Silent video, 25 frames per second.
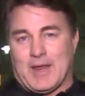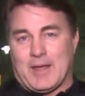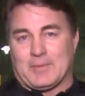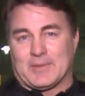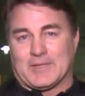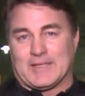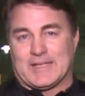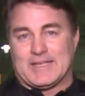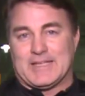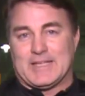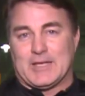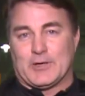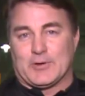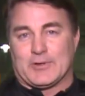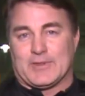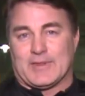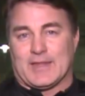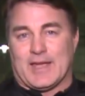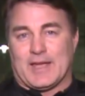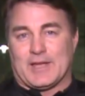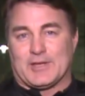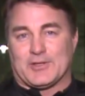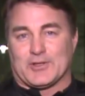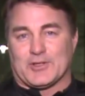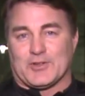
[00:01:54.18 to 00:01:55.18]
able to deal with
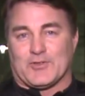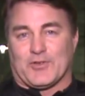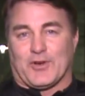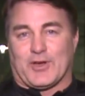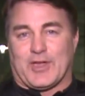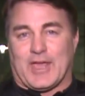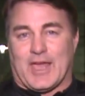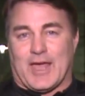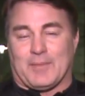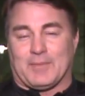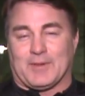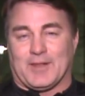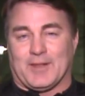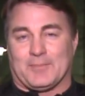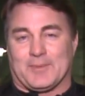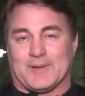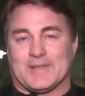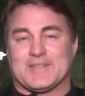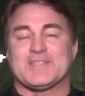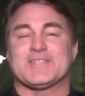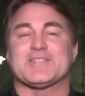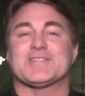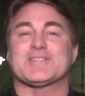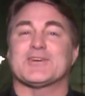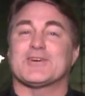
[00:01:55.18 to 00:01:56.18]
Nigel's vocabulary,
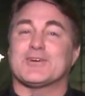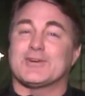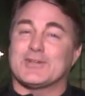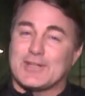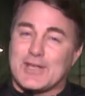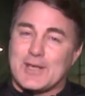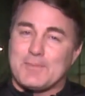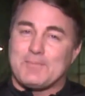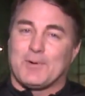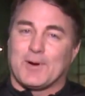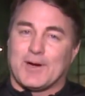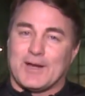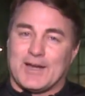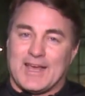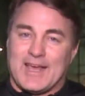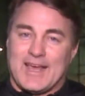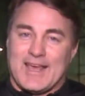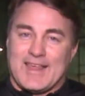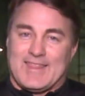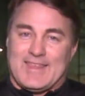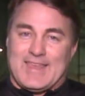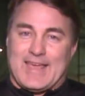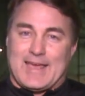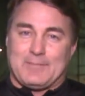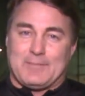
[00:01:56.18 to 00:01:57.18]
but certainly put
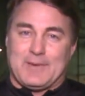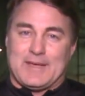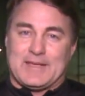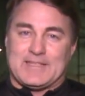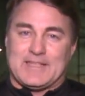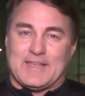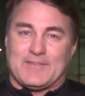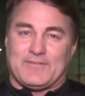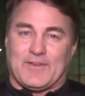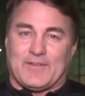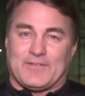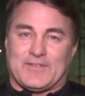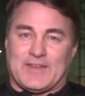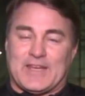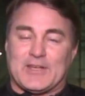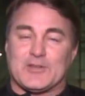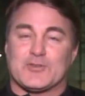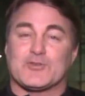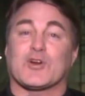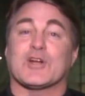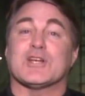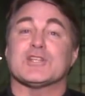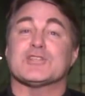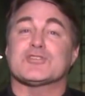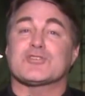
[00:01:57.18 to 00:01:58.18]
the NBC
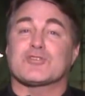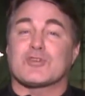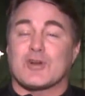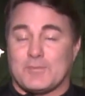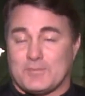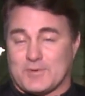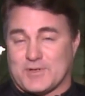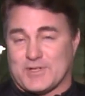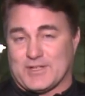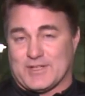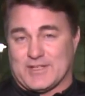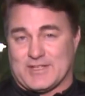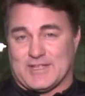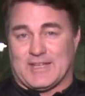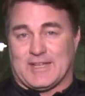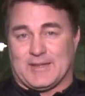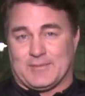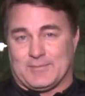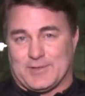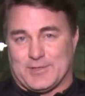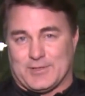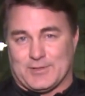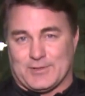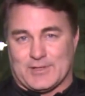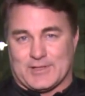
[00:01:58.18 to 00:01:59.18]
15 transcription
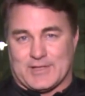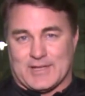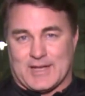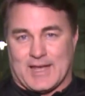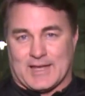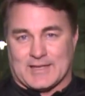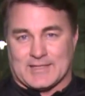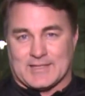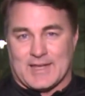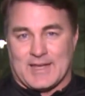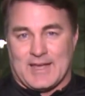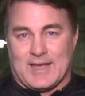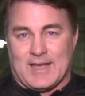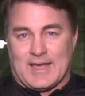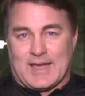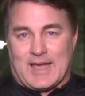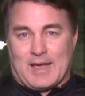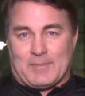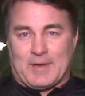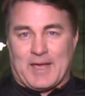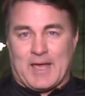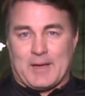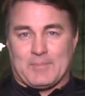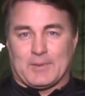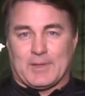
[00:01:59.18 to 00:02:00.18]
team to the test.
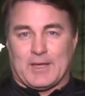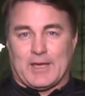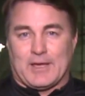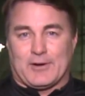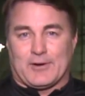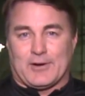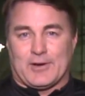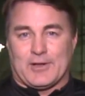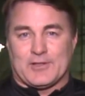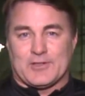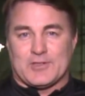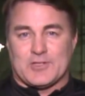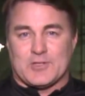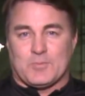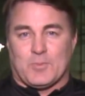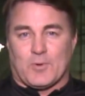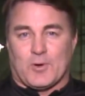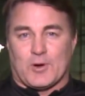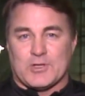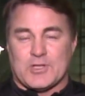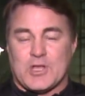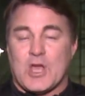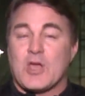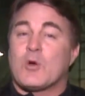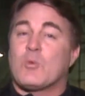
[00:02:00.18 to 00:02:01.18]
Coming up later in
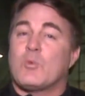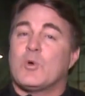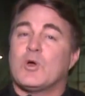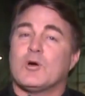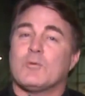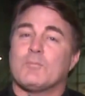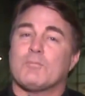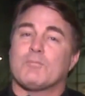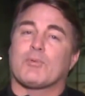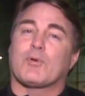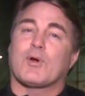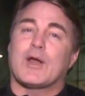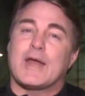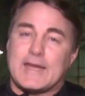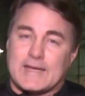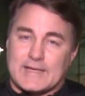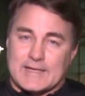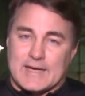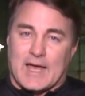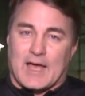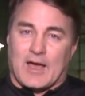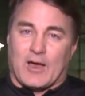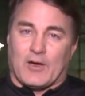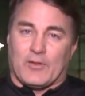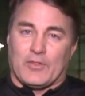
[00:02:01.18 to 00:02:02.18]
sports, we'll
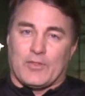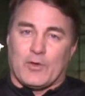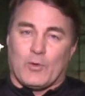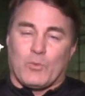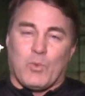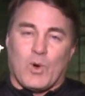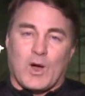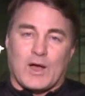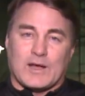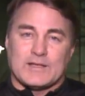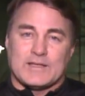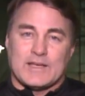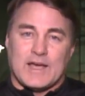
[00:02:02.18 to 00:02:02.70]
break down the one